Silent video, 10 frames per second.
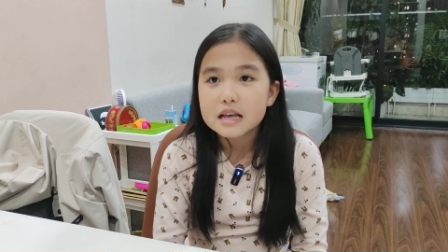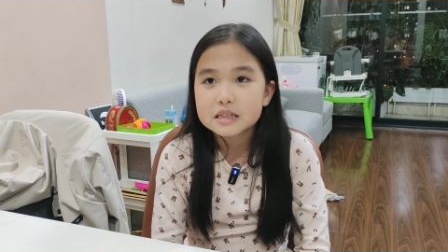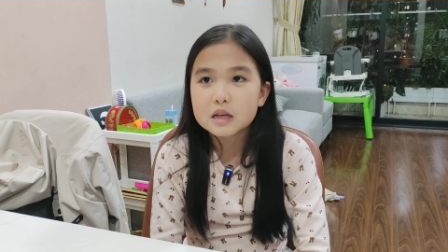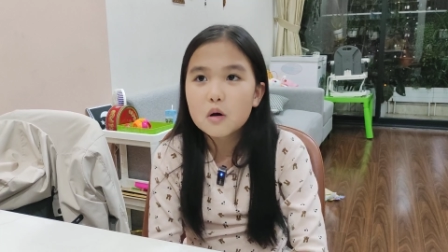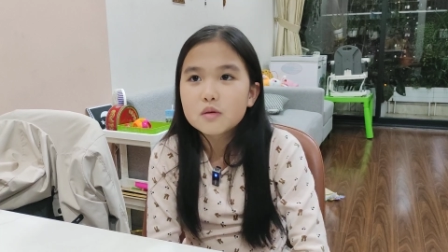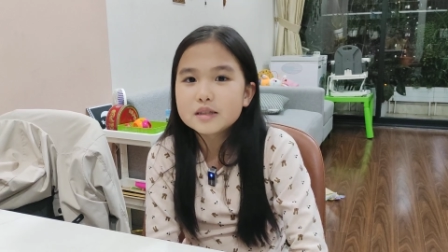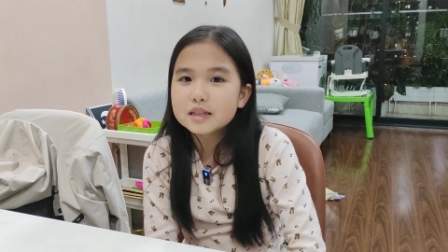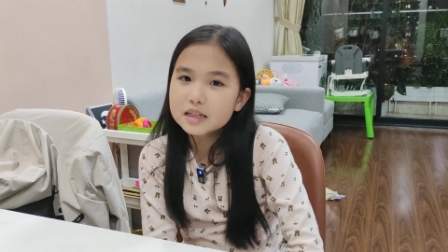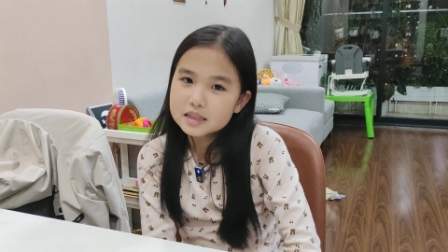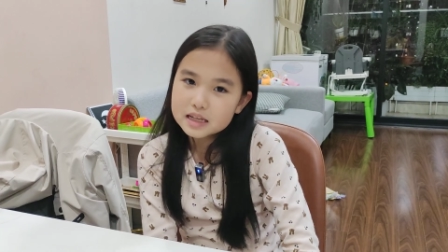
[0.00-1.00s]
so we
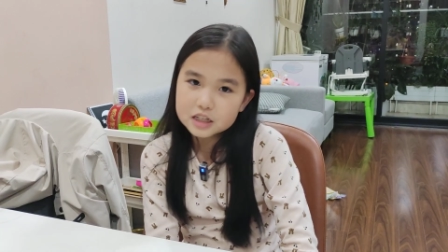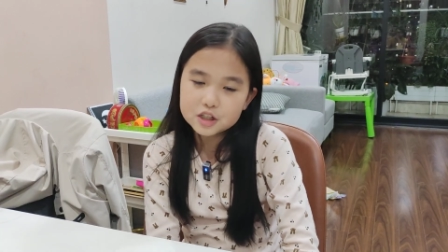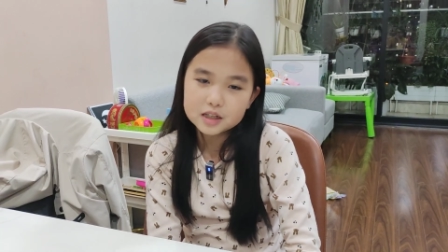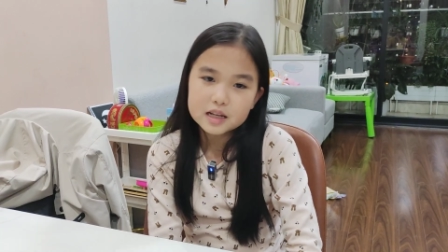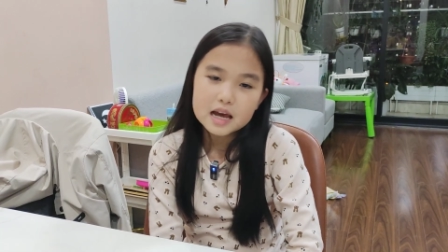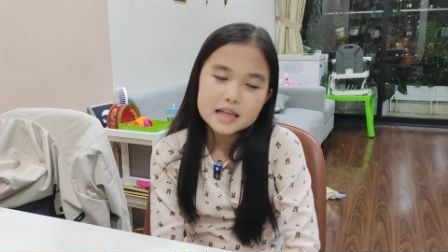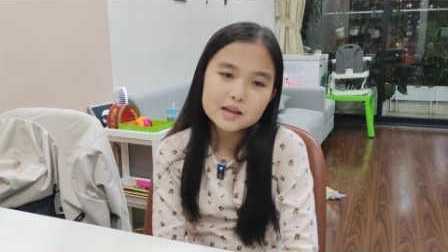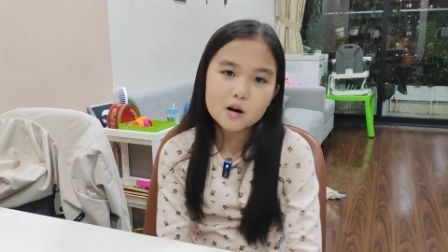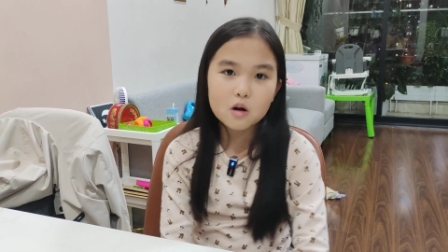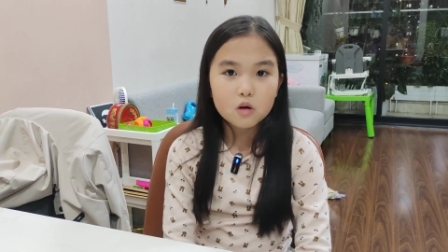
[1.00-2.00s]
didn't touch it.
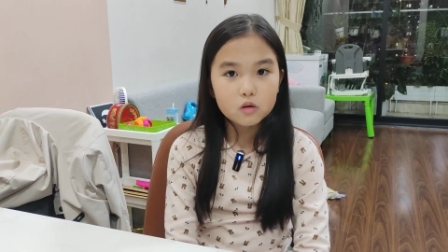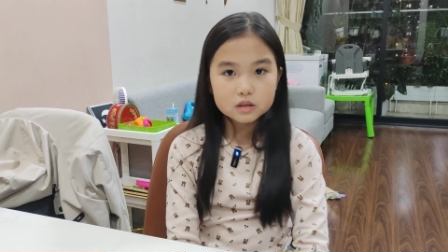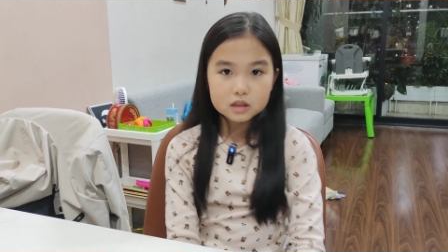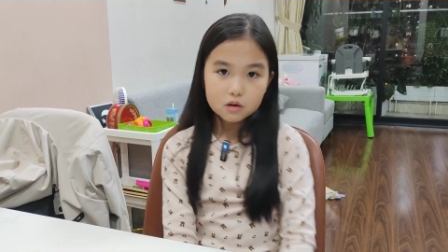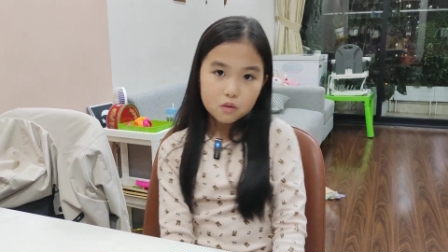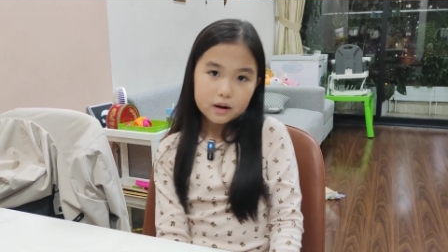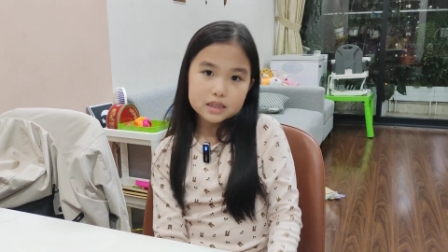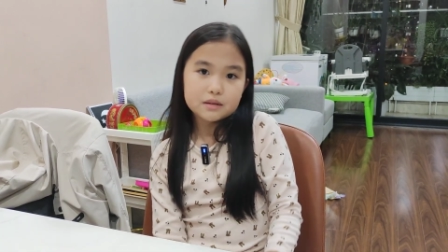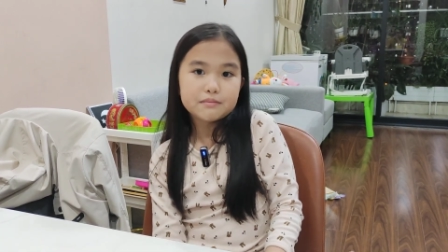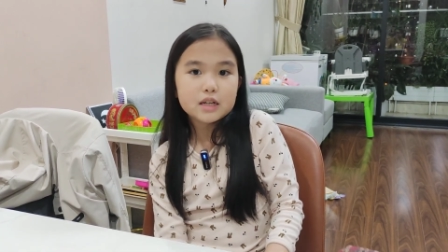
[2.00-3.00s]
There are also
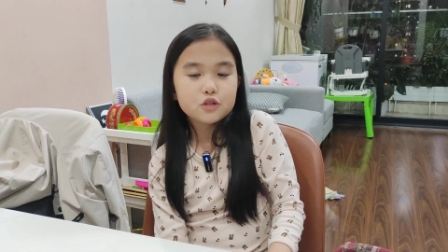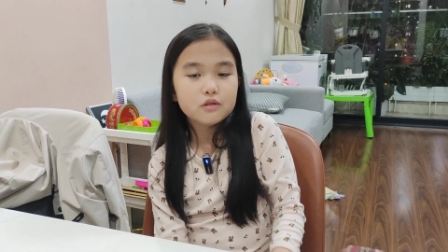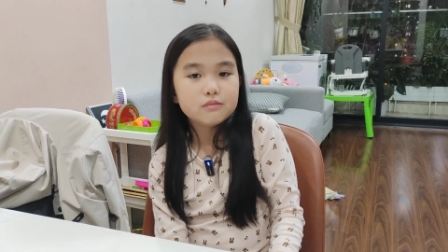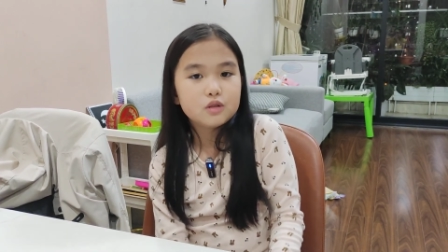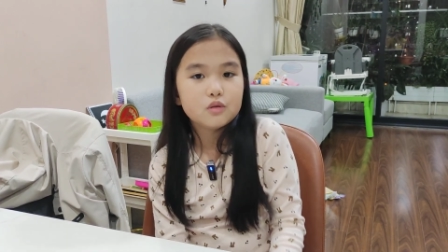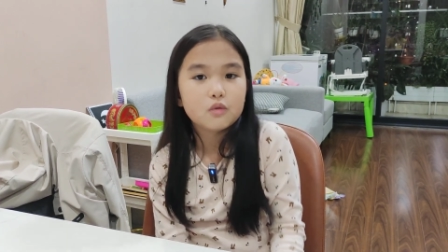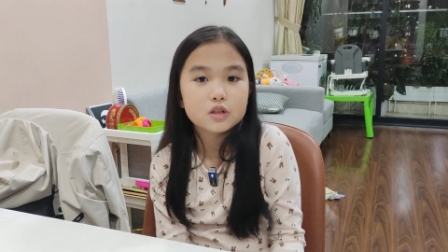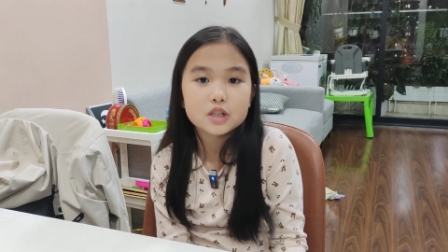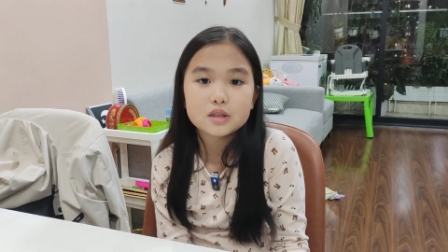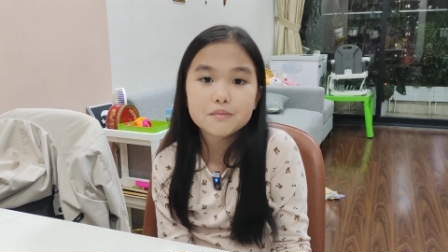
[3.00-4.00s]
white mushroom too,
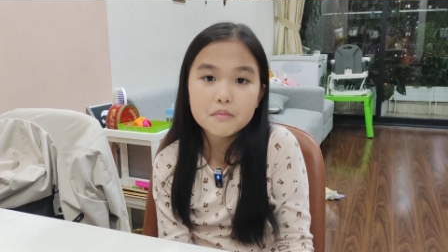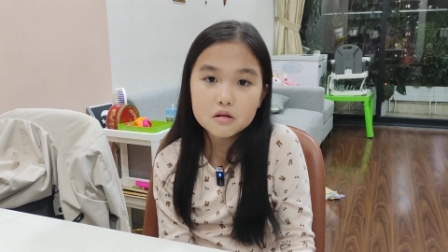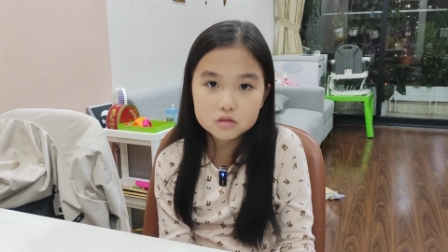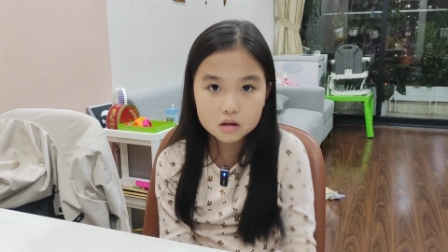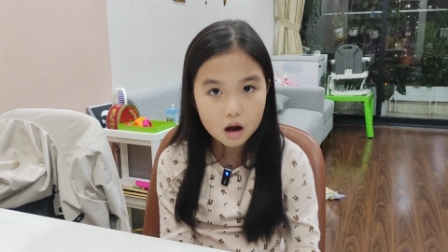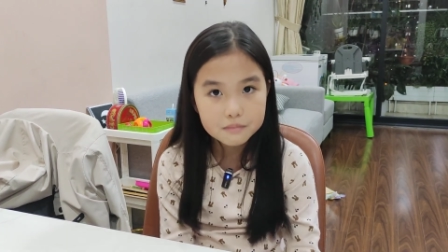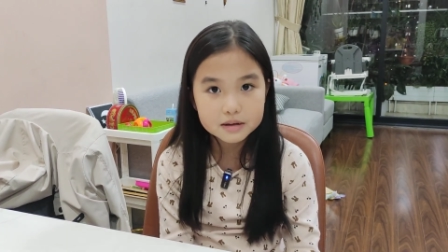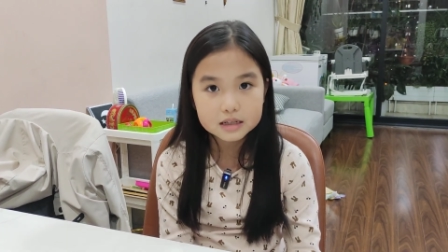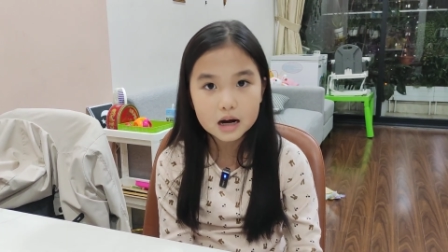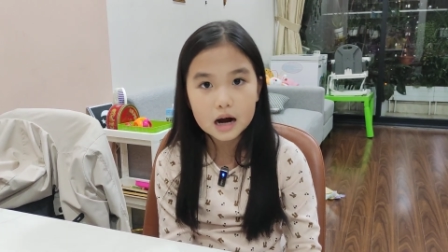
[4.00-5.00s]
which is the most
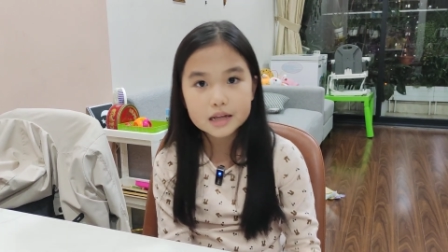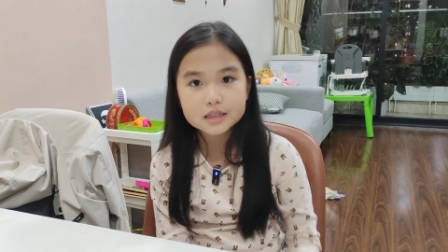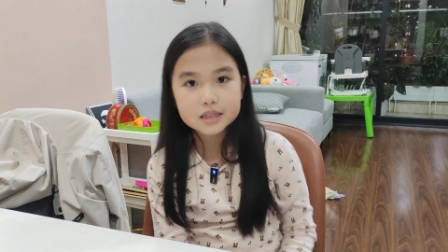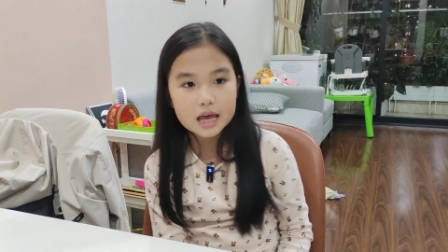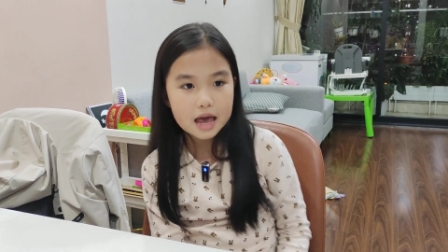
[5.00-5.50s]
common kinds,